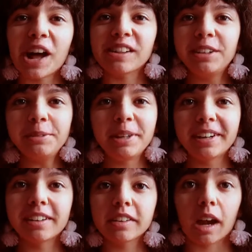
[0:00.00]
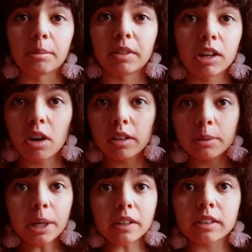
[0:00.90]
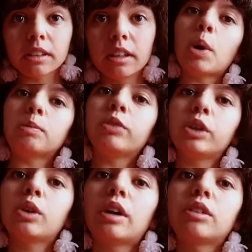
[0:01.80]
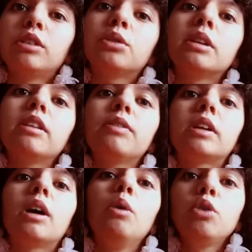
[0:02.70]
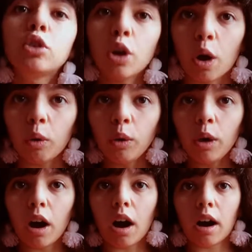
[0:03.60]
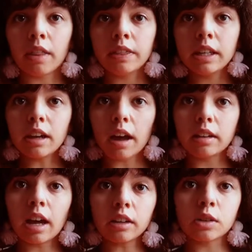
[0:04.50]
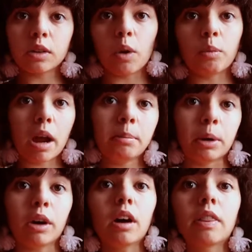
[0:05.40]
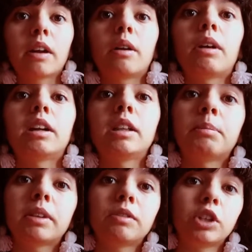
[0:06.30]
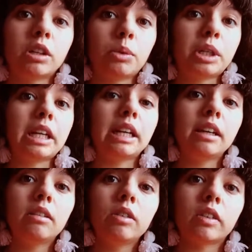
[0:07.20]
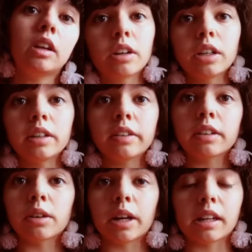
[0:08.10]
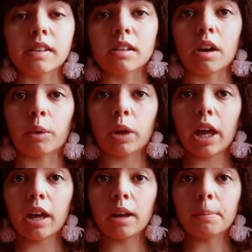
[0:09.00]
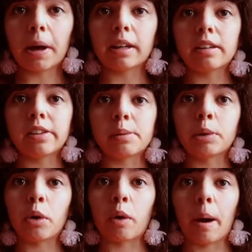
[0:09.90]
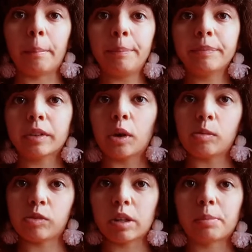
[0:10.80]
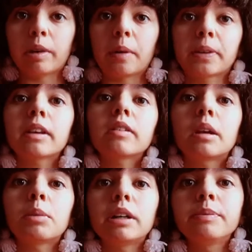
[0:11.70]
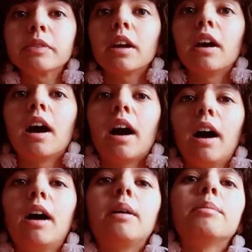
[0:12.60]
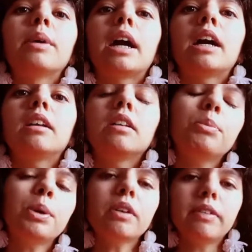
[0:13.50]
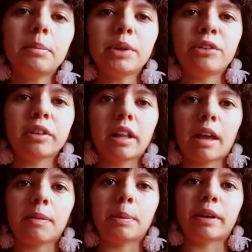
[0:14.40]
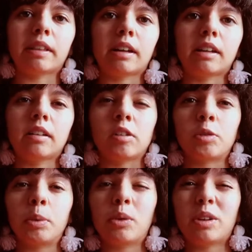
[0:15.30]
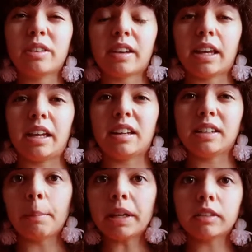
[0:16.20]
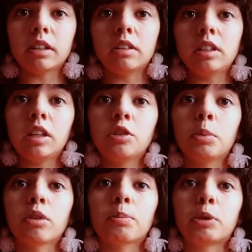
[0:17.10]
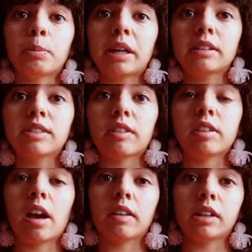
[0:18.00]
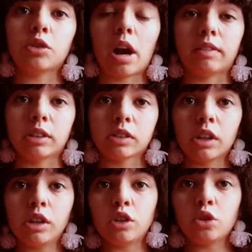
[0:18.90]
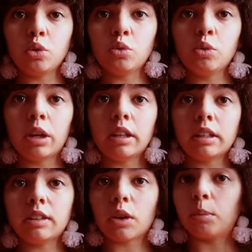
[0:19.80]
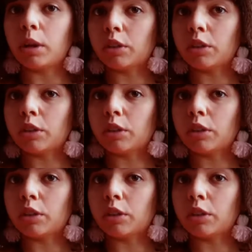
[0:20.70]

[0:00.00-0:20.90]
challenge, because I'm loving all these books. Hopefully you guys are enjoying this video. So the next red book that I read in the month of January is Darius the Great Is Not Okay by Adib Khorram. Hopefully I'm pronouncing his name right. And this book is similar to the last book in that it explores a mixed teenage boy's perspective as he travels to his home